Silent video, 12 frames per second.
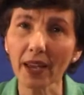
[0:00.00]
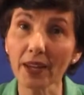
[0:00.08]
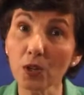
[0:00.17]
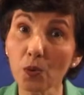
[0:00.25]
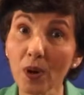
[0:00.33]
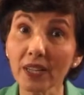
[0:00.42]

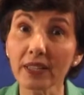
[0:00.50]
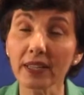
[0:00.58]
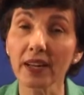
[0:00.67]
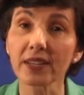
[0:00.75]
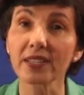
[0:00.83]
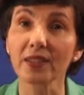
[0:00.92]
and you want to
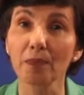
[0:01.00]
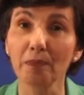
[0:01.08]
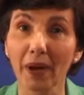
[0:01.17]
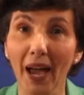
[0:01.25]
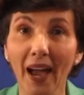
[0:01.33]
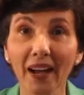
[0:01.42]
touch the
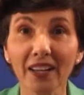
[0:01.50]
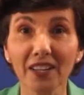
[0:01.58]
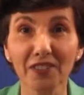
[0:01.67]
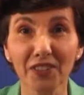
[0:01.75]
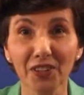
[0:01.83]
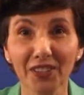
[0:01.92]
back
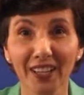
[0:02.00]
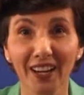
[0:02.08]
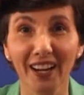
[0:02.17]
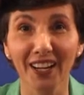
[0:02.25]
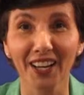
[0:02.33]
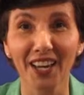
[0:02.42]
of your
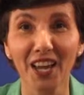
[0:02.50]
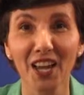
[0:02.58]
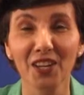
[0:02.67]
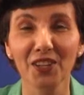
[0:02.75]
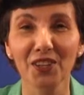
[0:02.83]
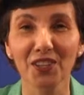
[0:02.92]
tongue
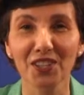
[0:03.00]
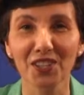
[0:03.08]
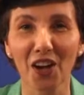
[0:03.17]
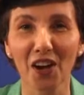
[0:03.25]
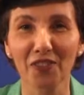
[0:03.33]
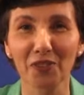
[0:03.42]
to the
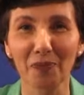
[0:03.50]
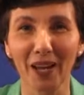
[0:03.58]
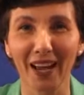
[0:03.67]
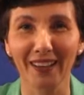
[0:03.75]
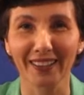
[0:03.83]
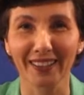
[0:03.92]
soft
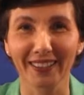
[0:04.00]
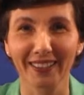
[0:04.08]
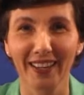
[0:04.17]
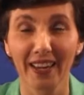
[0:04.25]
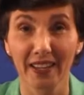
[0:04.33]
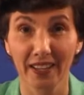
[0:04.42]
palate.
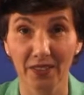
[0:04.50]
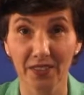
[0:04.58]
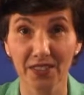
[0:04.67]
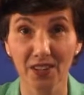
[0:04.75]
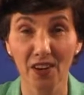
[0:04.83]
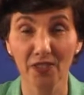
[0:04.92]
Now the
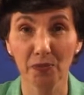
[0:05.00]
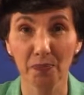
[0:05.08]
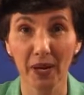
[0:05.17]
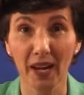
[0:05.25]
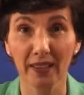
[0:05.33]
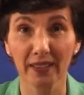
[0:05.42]
soft
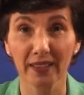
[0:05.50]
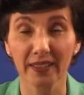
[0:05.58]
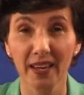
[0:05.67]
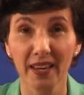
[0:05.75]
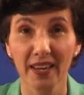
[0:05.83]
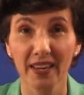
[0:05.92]
palate
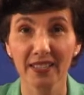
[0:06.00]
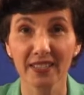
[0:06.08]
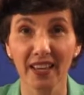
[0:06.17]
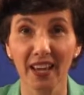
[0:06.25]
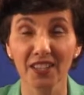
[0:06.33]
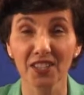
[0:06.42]
is
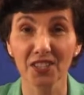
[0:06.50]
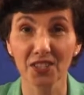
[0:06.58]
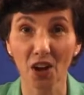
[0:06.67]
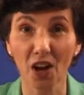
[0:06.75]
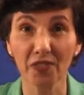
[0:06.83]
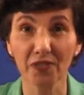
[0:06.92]
that
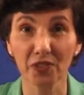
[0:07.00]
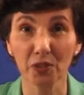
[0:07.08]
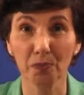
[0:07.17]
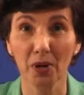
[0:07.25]
softer